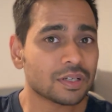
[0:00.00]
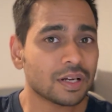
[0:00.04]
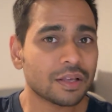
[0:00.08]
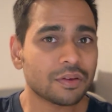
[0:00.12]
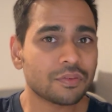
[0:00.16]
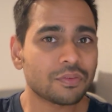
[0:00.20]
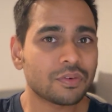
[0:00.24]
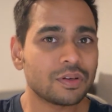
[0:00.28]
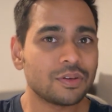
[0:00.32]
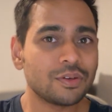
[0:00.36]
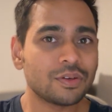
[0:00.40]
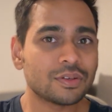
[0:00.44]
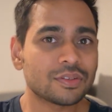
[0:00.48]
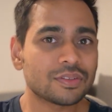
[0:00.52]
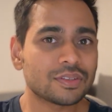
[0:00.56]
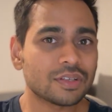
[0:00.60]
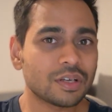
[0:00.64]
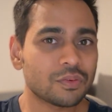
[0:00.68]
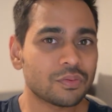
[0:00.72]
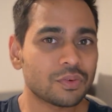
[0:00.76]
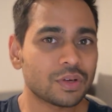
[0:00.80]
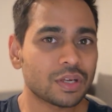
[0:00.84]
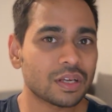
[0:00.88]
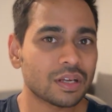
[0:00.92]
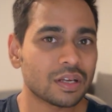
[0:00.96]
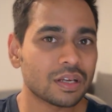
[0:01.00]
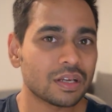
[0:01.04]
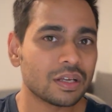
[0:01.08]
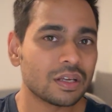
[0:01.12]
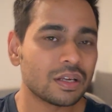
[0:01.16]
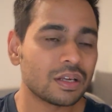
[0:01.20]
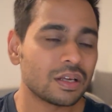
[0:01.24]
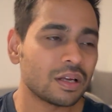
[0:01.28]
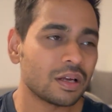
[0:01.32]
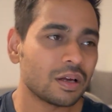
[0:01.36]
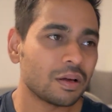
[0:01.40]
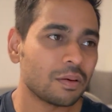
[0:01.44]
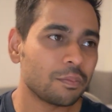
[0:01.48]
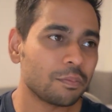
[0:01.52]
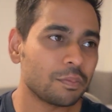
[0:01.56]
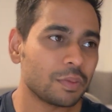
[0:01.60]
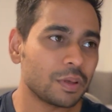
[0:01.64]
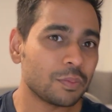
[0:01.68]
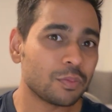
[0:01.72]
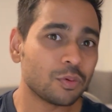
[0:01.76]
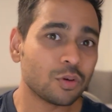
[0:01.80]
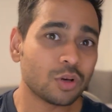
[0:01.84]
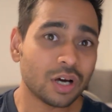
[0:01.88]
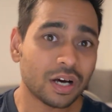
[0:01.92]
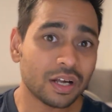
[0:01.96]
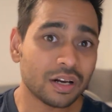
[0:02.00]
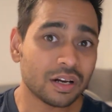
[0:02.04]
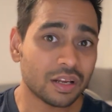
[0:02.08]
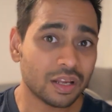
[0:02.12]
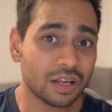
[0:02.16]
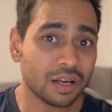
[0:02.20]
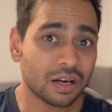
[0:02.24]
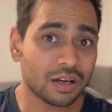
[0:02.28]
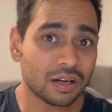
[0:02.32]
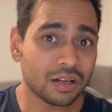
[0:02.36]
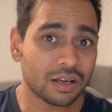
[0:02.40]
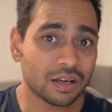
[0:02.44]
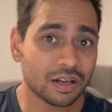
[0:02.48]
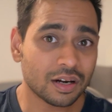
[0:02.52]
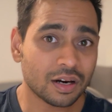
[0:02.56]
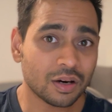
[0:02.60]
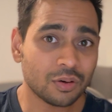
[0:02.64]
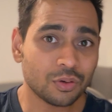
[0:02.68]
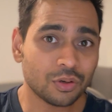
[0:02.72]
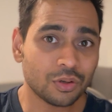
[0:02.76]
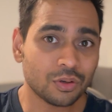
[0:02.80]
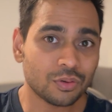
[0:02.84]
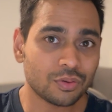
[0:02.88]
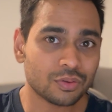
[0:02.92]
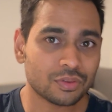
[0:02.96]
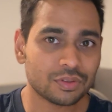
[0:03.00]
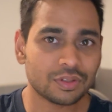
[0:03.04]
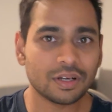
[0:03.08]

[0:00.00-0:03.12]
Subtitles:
like when you're serving, people are reacting around you.